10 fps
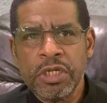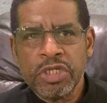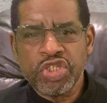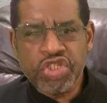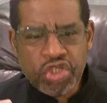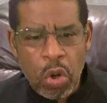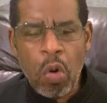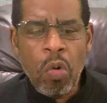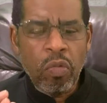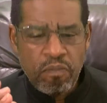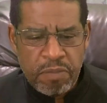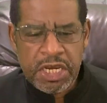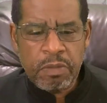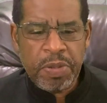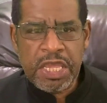so
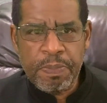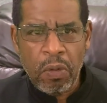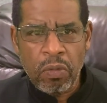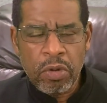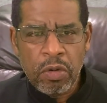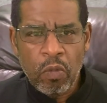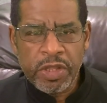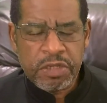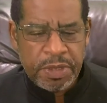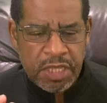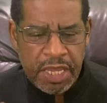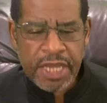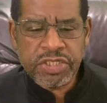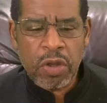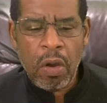many people, whether it be the
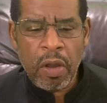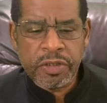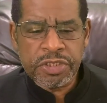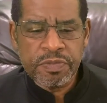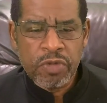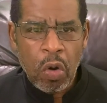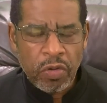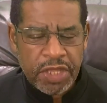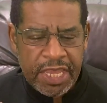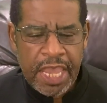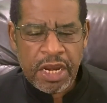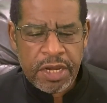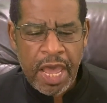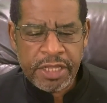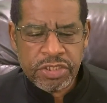Hyksos or the
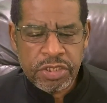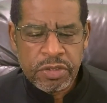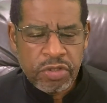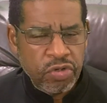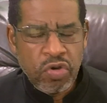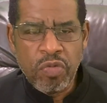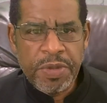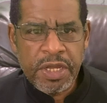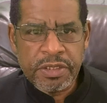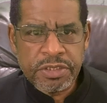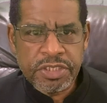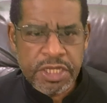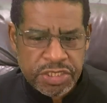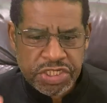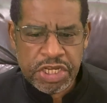Canaanites, the Nubians, the
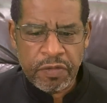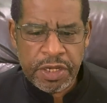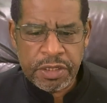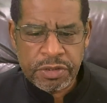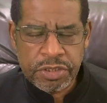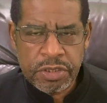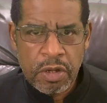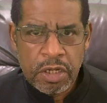Assyrians,